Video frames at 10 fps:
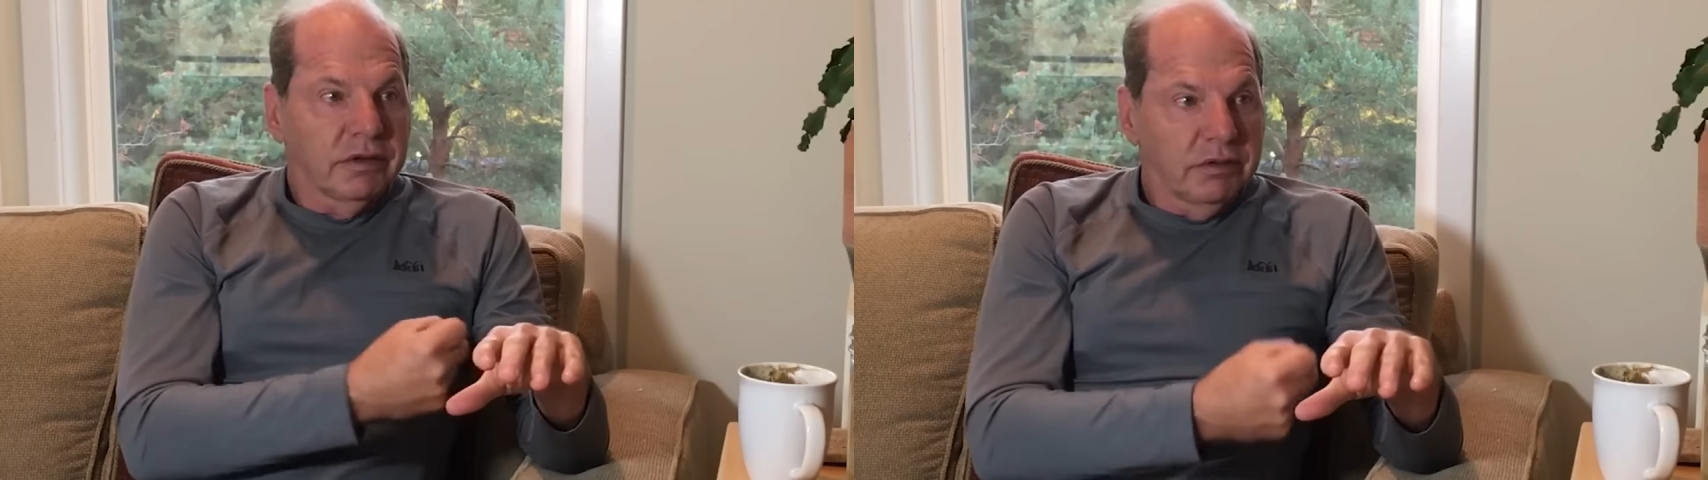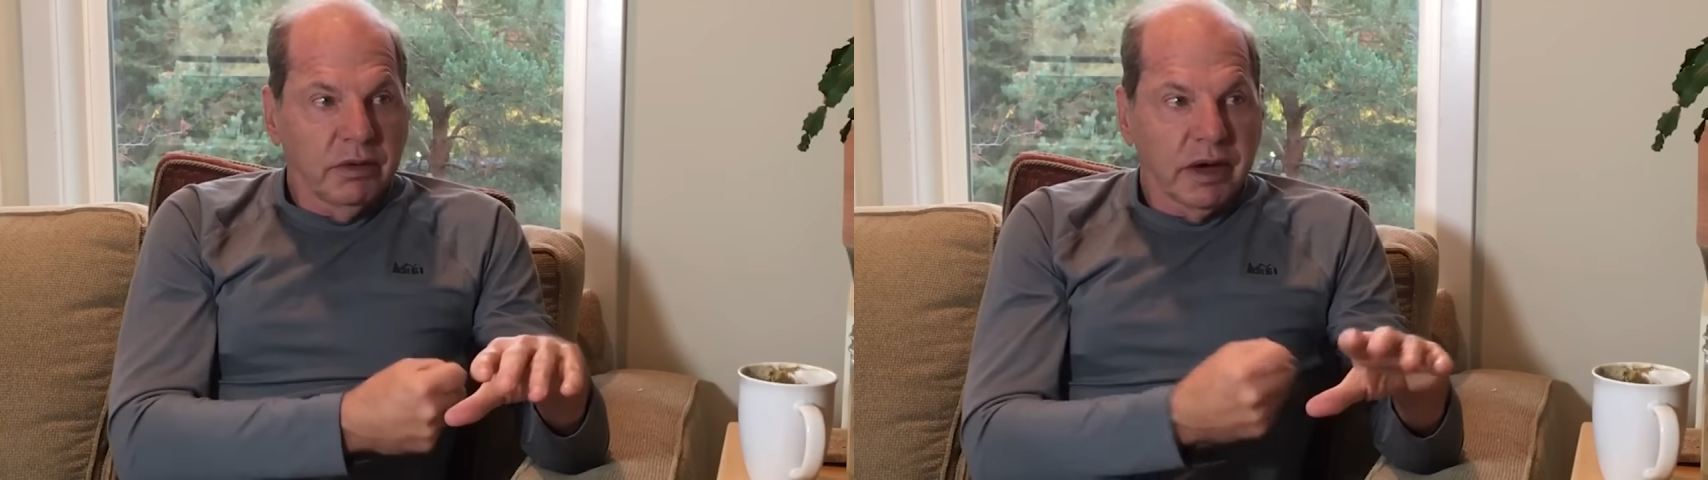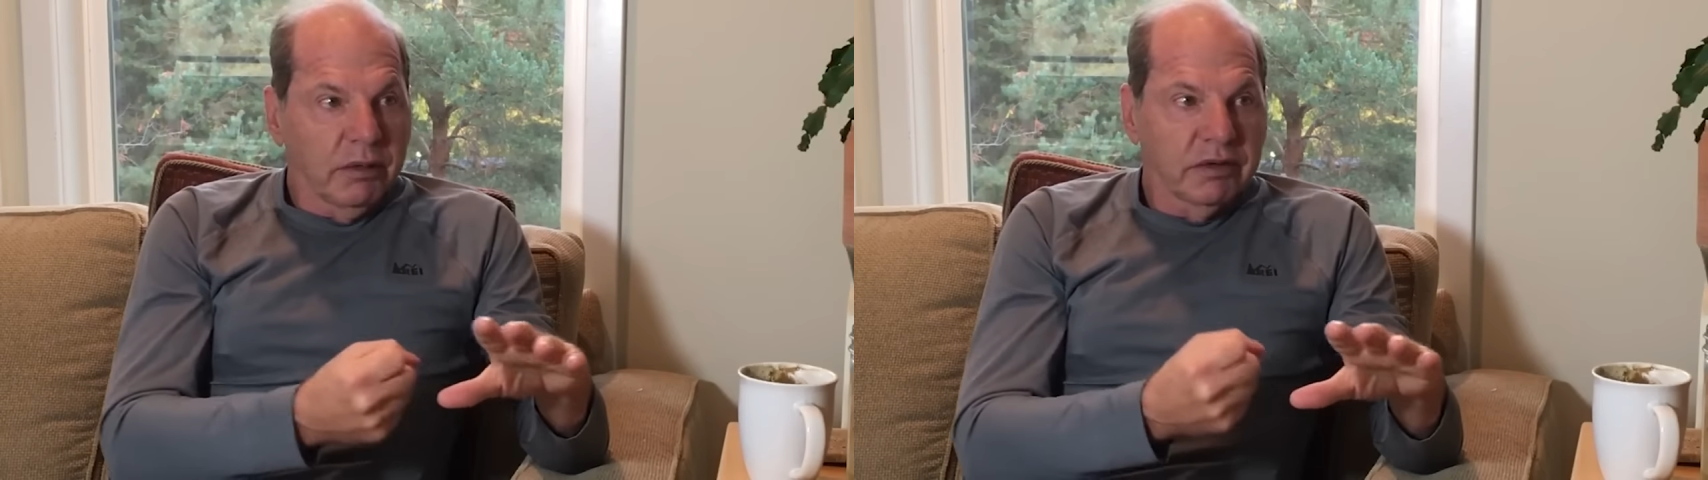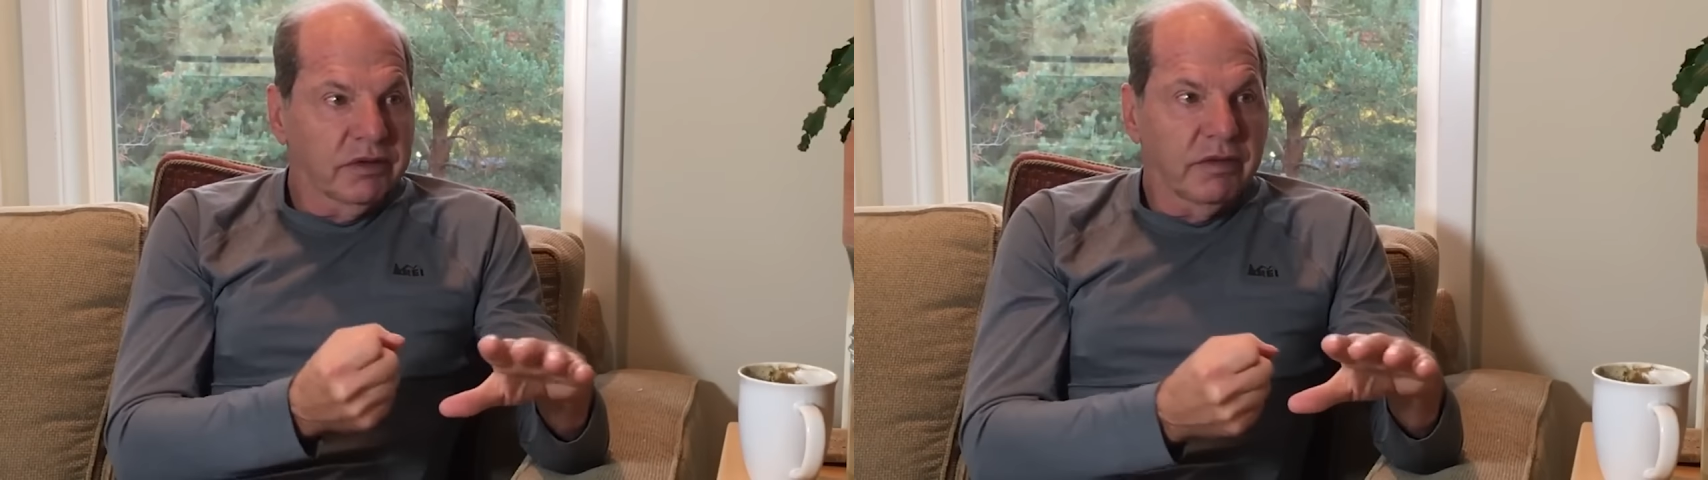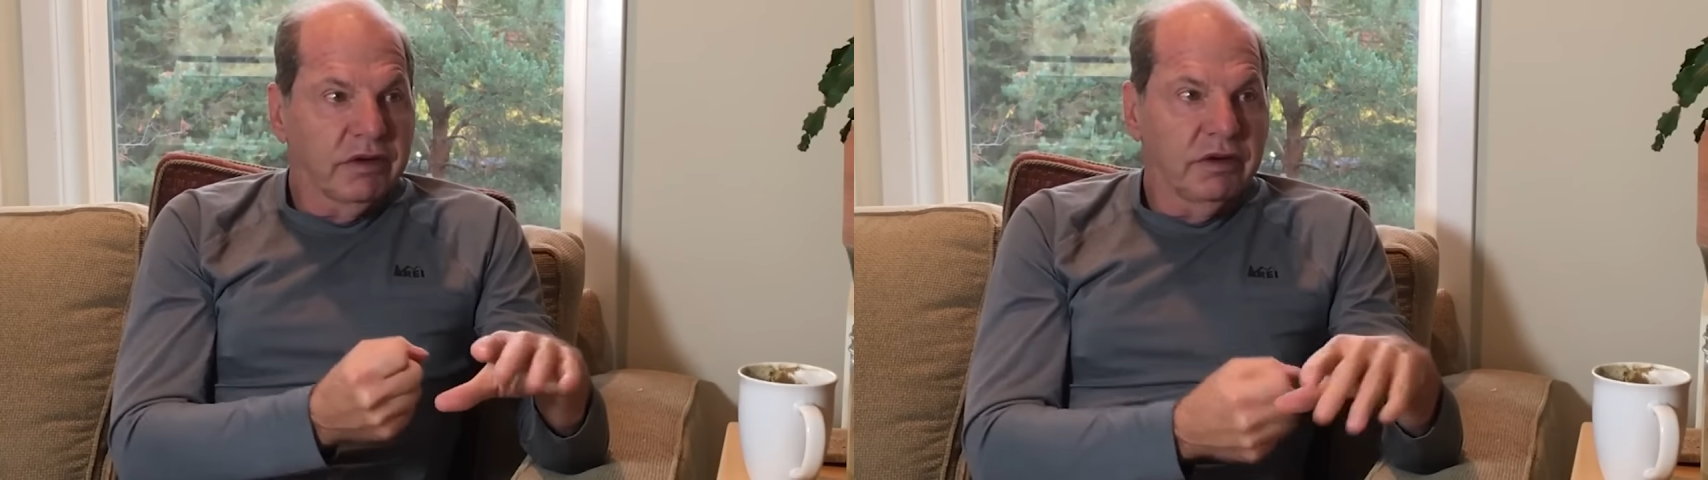when I was
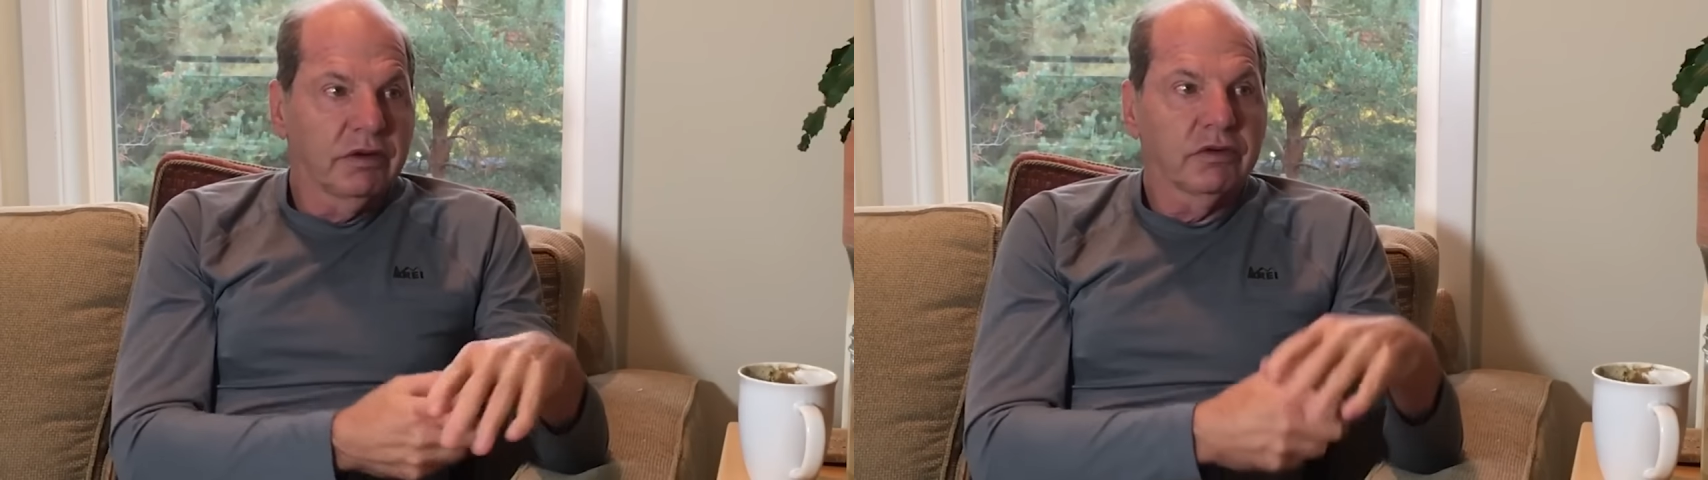7 years